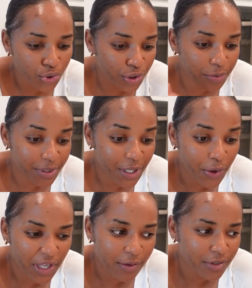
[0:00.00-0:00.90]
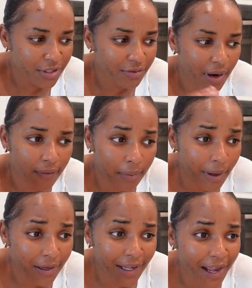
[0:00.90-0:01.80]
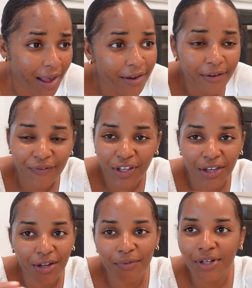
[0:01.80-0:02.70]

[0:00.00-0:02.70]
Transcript: trip so he was just raving about like how convenient it